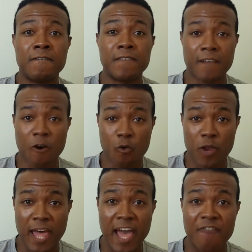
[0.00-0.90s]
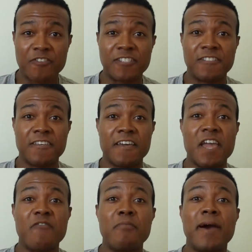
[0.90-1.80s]
They online for sale.
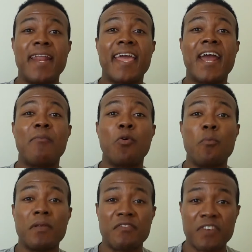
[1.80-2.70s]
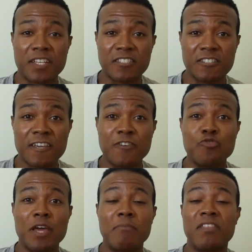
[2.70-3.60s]
Everybody got them on motherfucking sale.
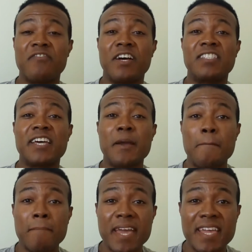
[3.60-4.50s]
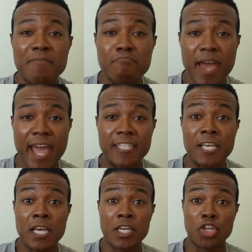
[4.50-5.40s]
You got motherfuckers out here making masks.
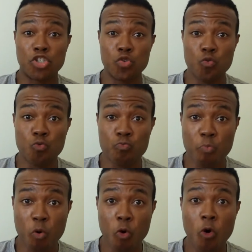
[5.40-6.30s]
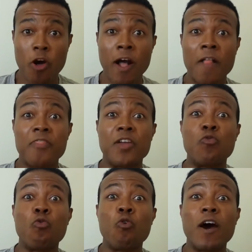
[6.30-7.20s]
Get you more
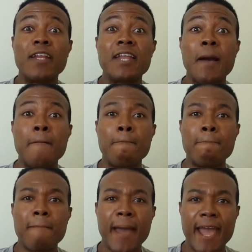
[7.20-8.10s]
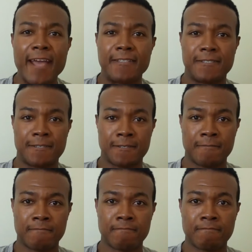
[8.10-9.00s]
than one mask.
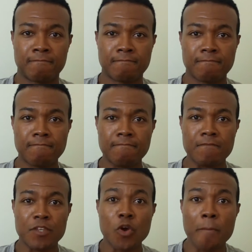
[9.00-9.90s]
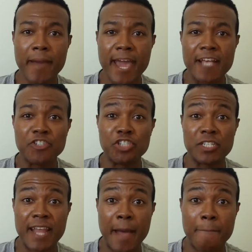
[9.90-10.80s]
Your mask
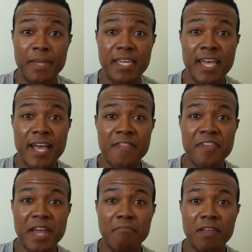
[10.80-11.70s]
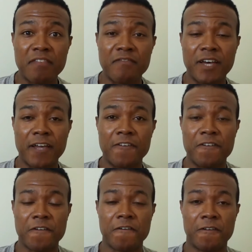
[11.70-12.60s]
should not be that motherfucking
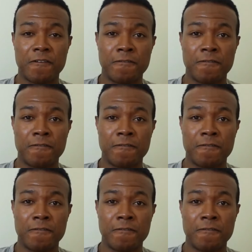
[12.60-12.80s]
dirty.